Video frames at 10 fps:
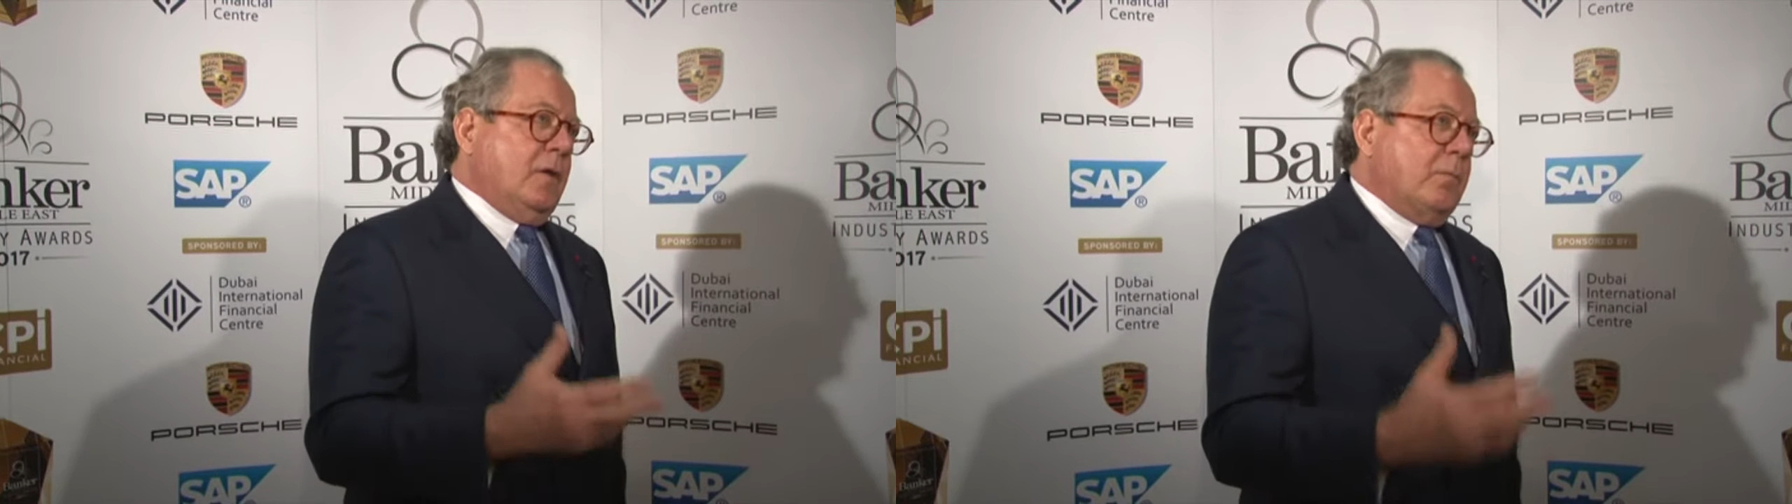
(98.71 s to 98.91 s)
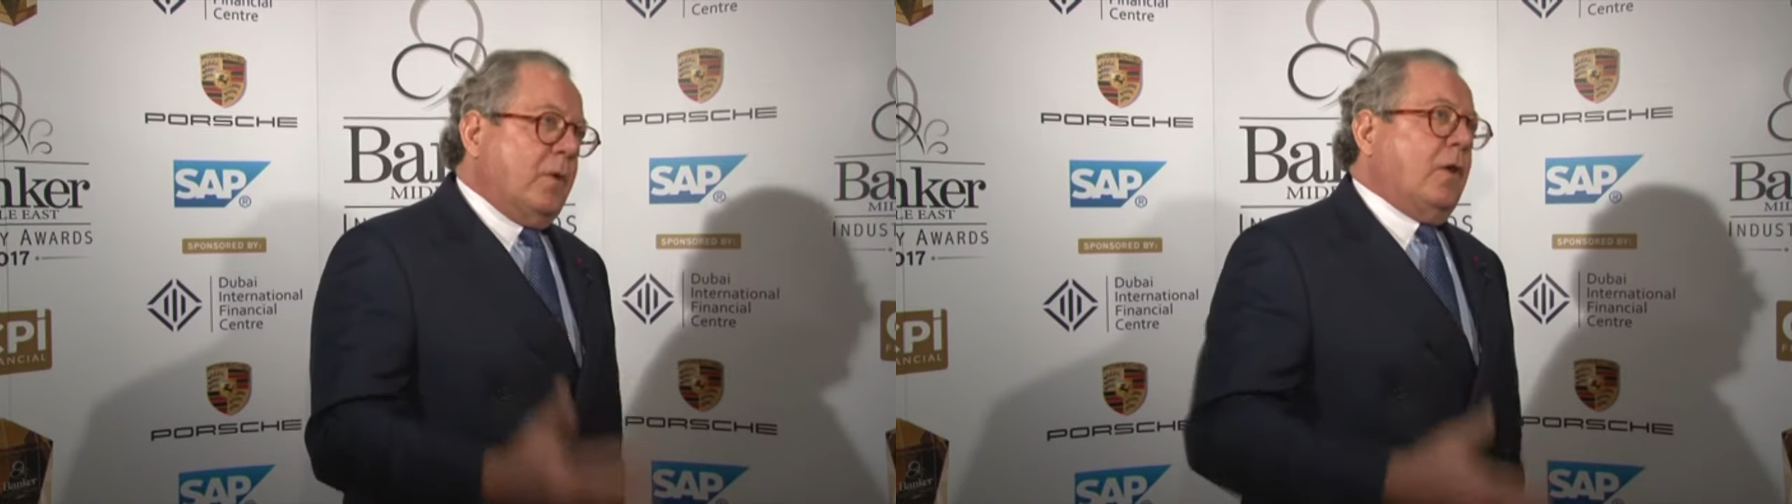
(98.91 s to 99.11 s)

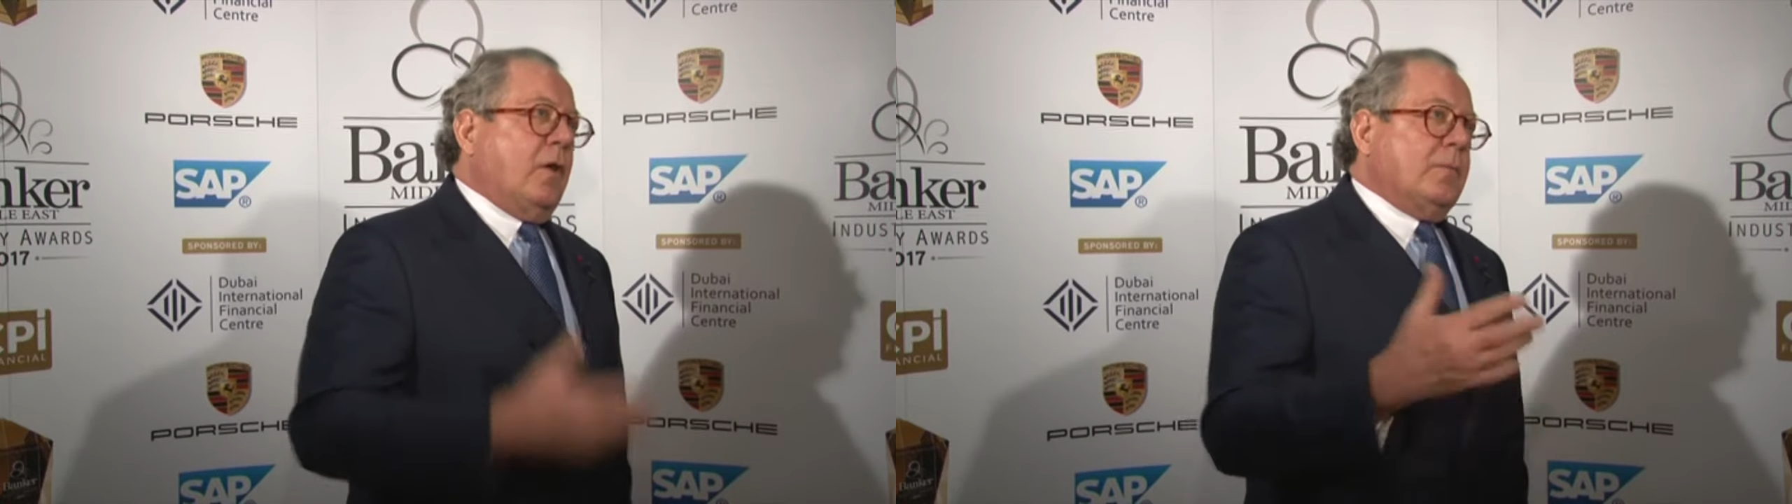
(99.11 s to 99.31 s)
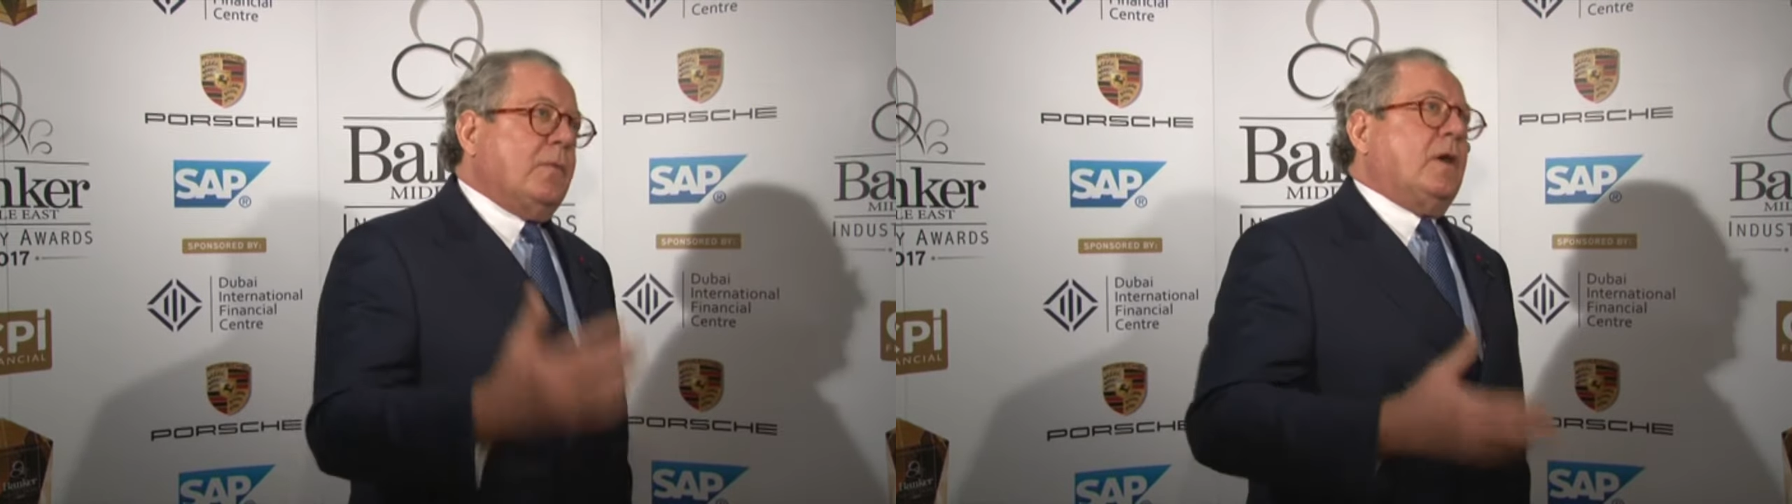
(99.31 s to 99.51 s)
more
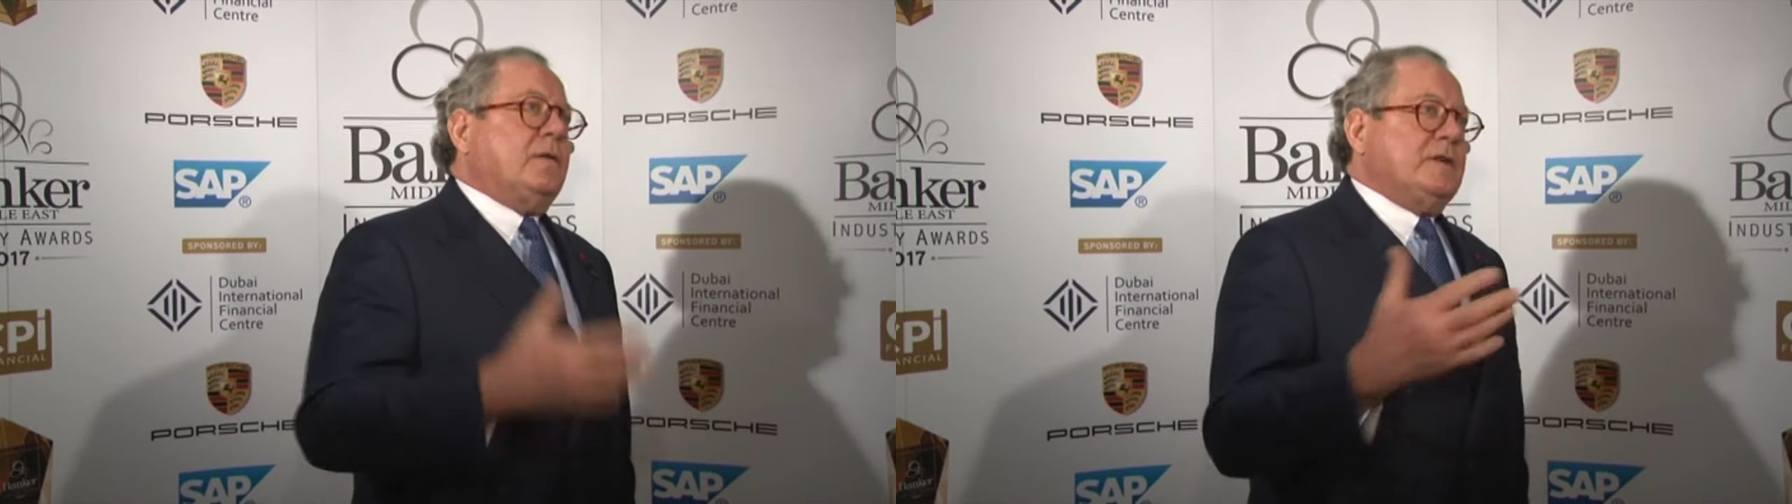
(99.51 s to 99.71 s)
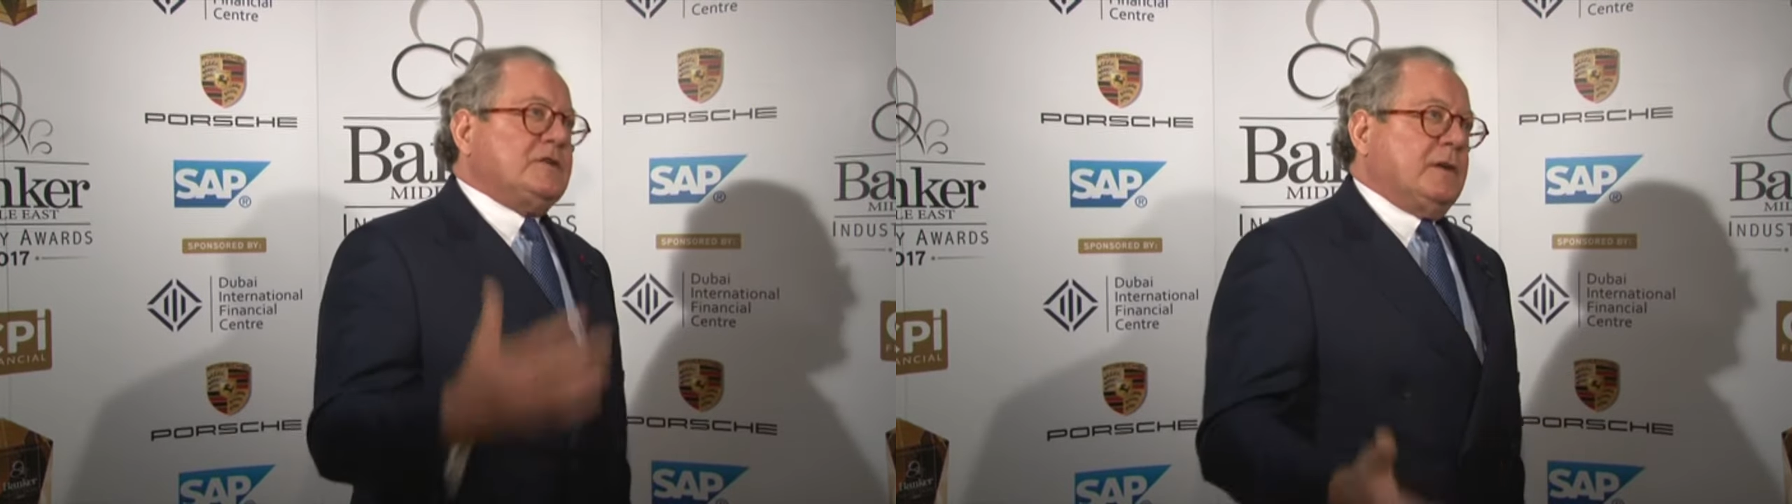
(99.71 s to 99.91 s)
and more
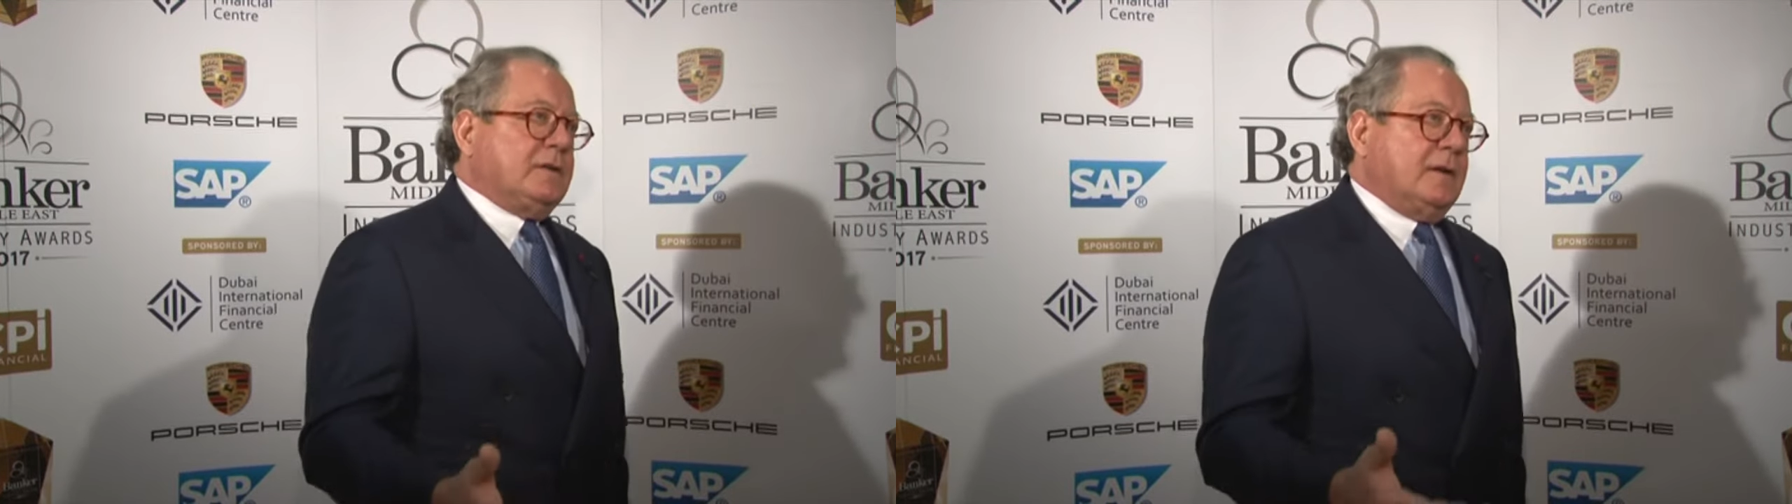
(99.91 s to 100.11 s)
efficient.